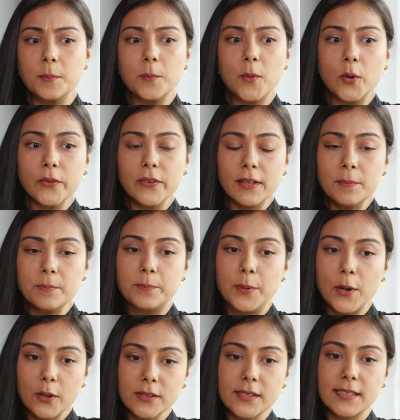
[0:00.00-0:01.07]
More than
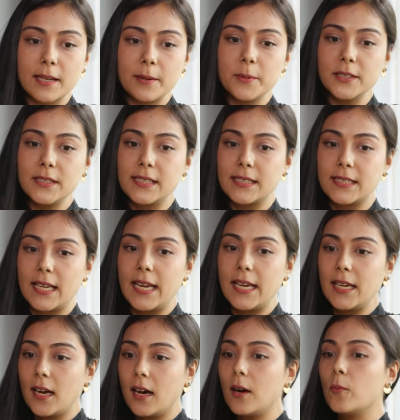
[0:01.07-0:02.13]
books, I would
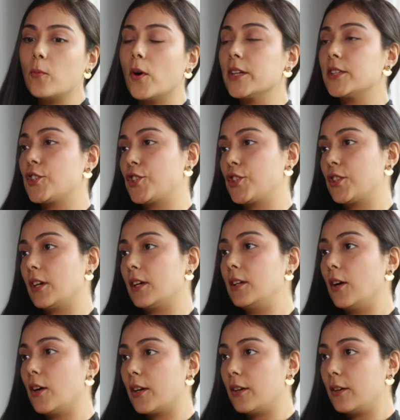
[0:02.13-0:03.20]
say watch a
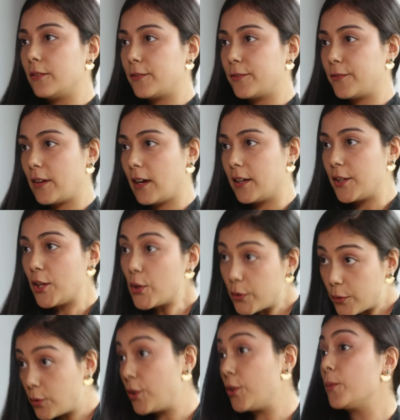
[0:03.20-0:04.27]
lot of
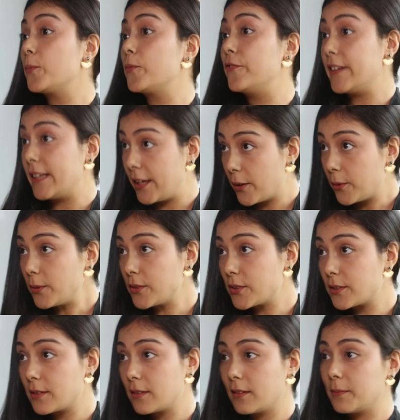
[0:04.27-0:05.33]
YouTube videos,
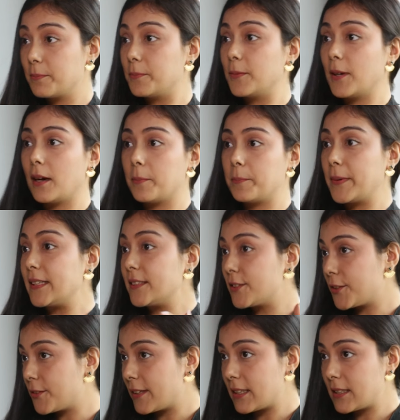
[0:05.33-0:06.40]

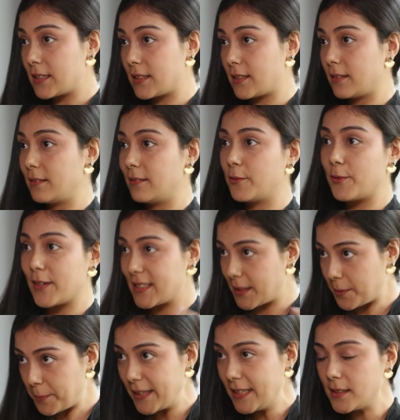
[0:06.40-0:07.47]
Pinterest
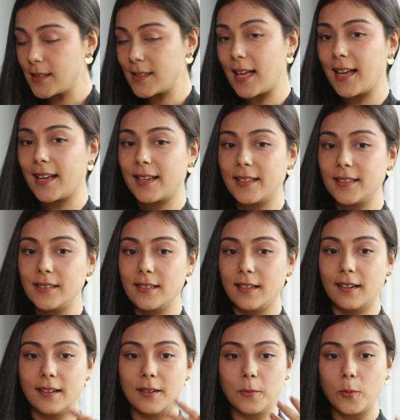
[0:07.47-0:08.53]
recipes, and
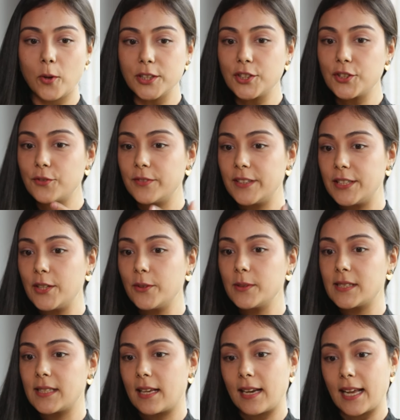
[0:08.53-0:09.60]
watch
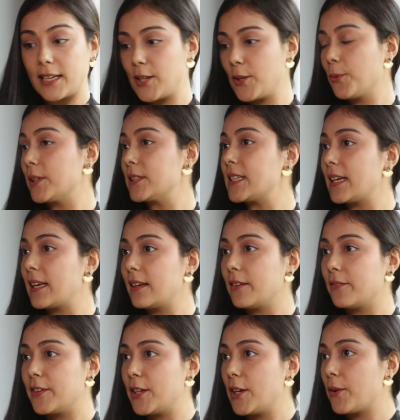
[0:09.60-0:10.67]
videos like you are taking
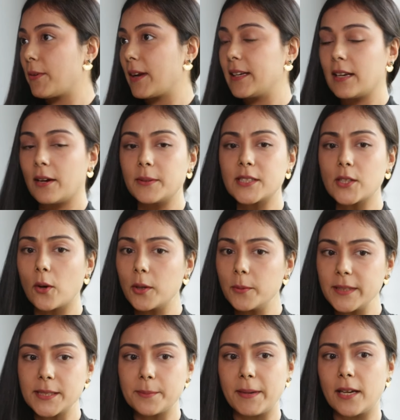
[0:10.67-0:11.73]
a video right now. It's
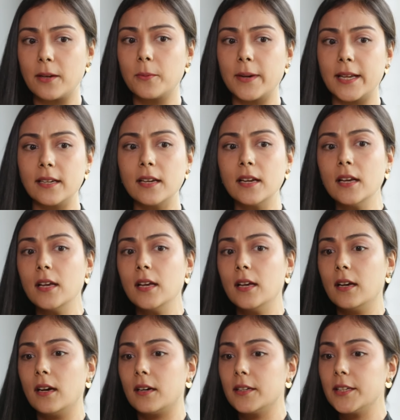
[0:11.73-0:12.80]
always better when
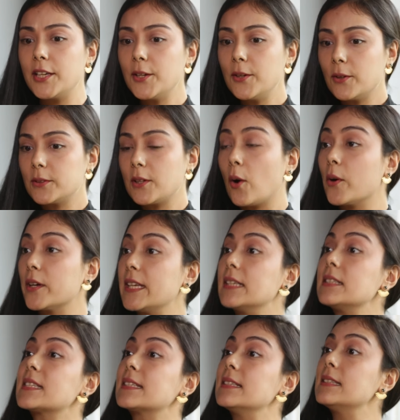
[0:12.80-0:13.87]
you know, the
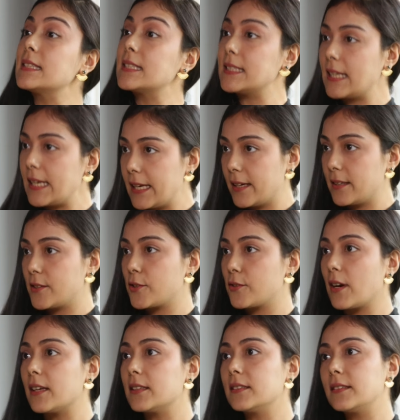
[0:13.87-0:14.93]
audience can see it
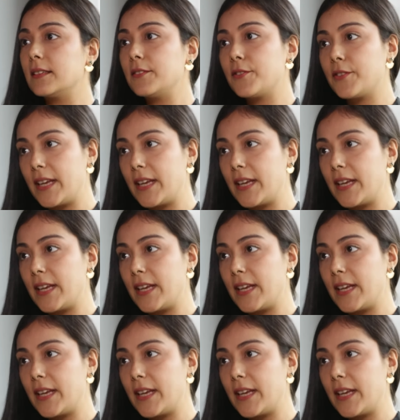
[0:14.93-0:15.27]
rather than